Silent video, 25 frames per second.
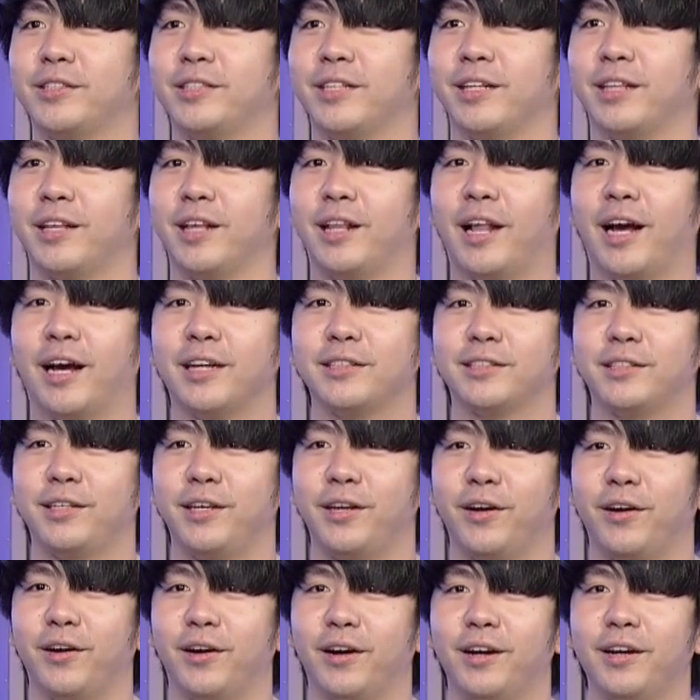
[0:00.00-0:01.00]
in the last
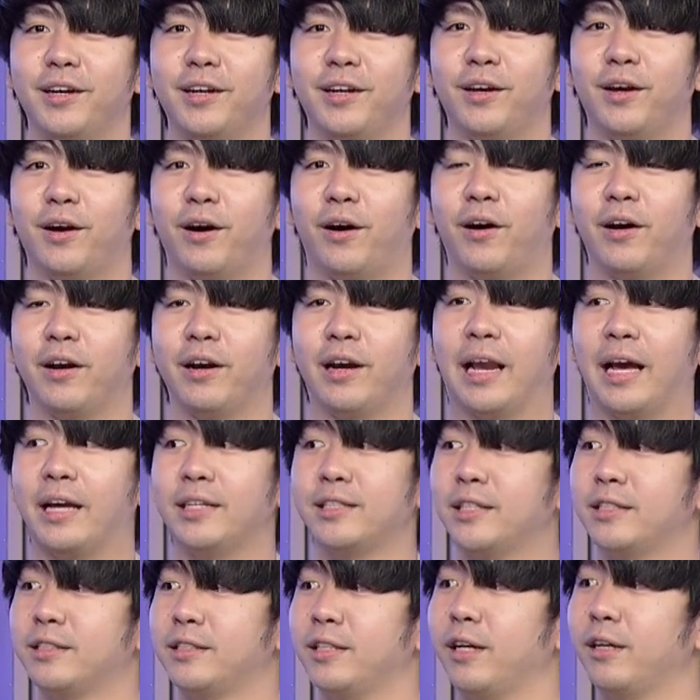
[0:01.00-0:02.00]
year on
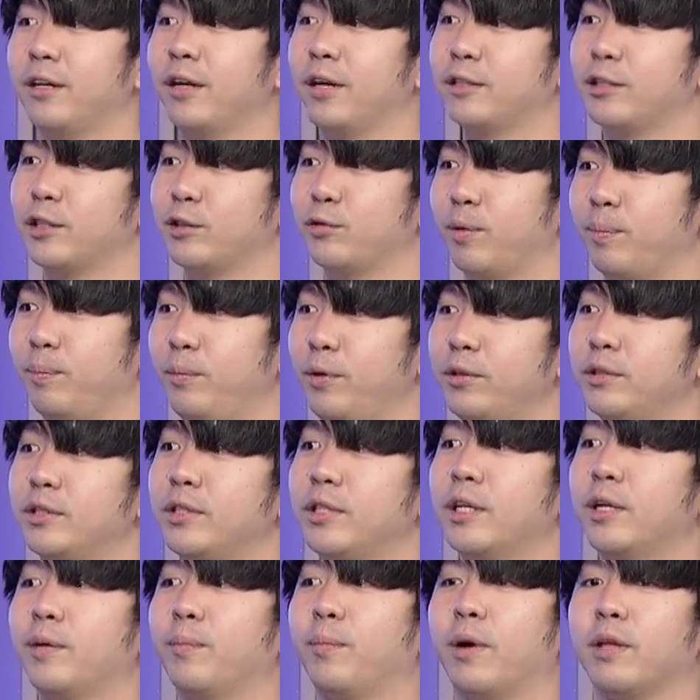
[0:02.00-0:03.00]
licensing, not just with
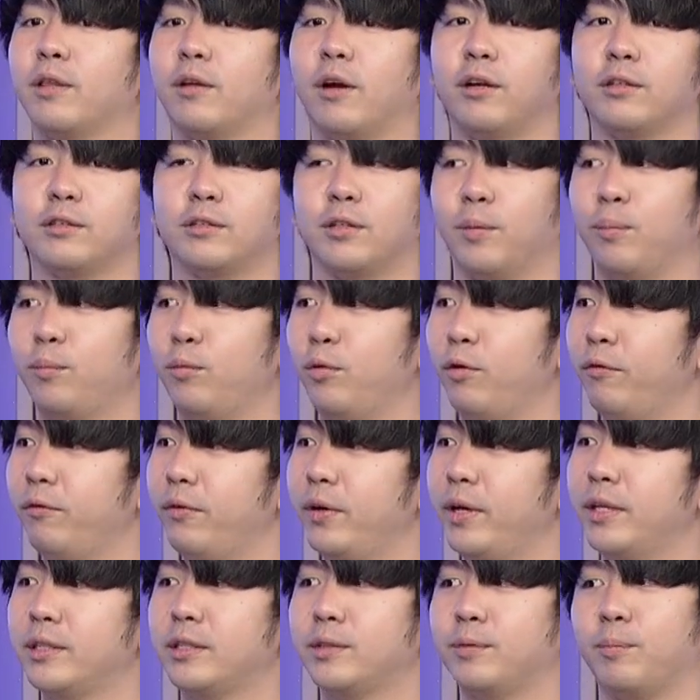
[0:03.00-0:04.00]
music, but also
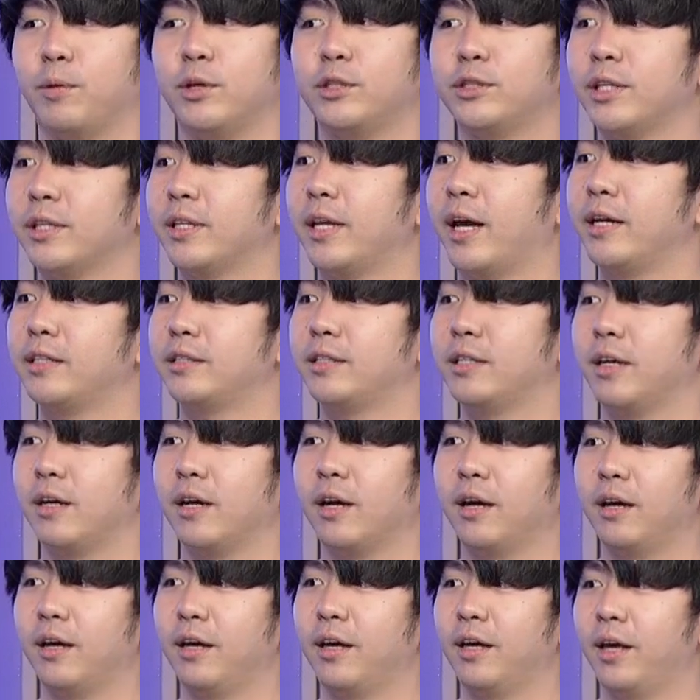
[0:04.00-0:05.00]
movies,
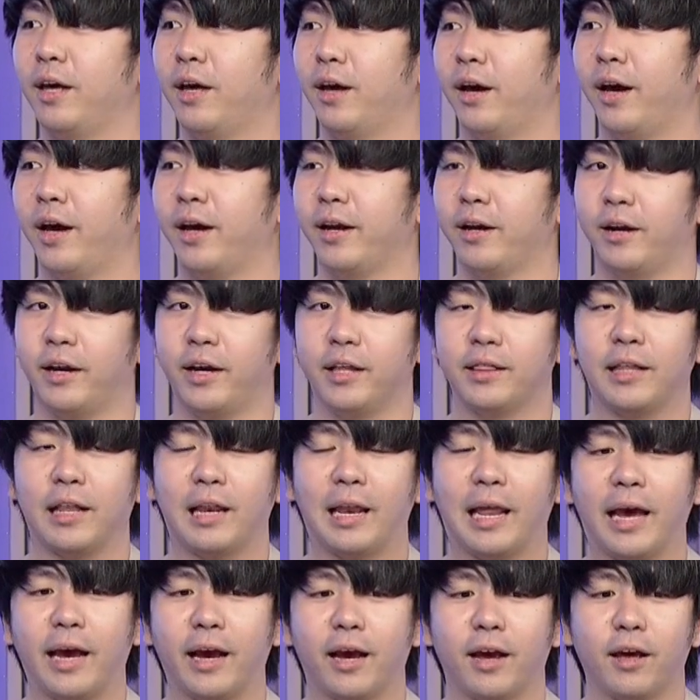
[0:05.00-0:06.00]
merchandising, and, and the
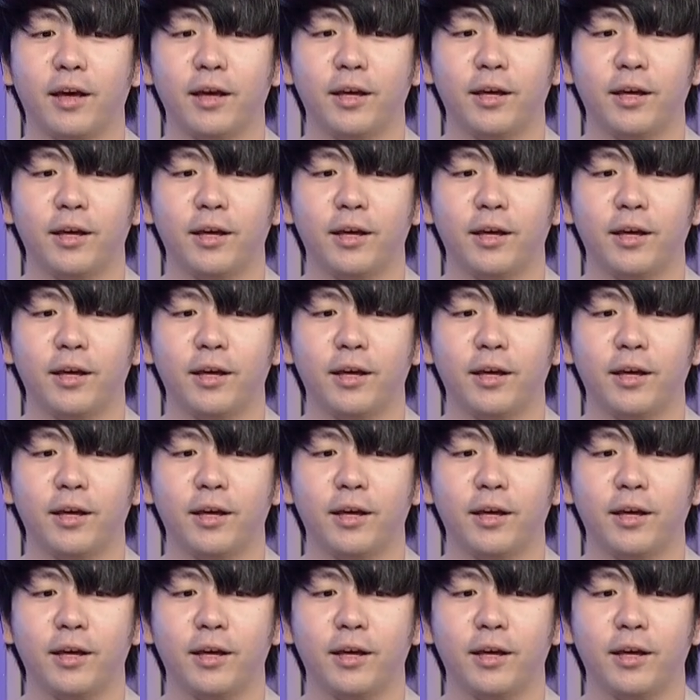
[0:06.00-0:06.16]
like.